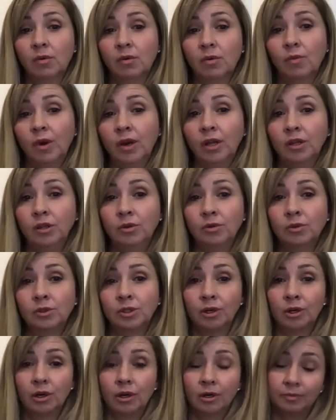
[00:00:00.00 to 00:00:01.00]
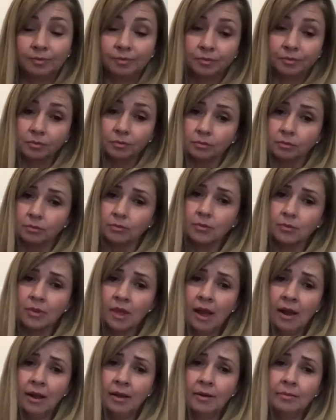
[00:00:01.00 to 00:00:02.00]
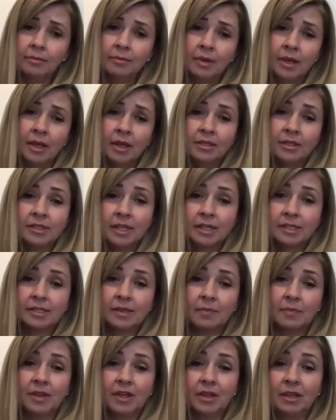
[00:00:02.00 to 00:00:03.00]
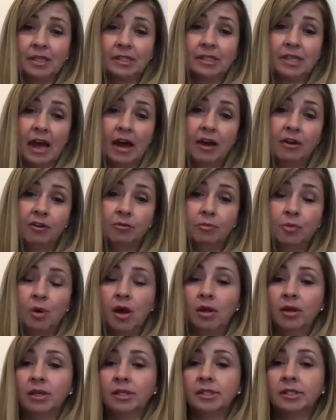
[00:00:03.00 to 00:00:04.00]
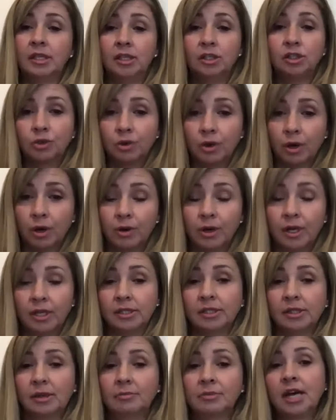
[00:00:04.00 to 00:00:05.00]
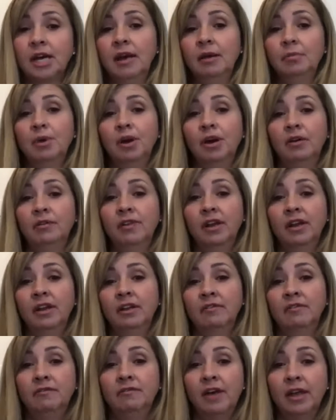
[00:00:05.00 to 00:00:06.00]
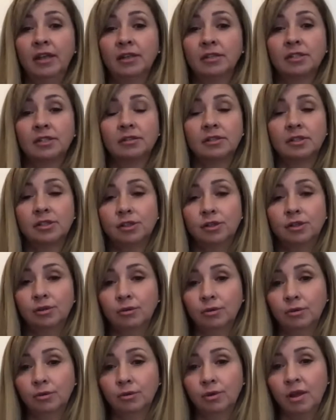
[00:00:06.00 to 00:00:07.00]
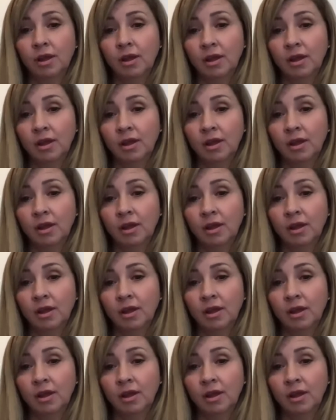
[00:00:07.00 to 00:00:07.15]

when a user does something that's out of policy, triggering some type of an event to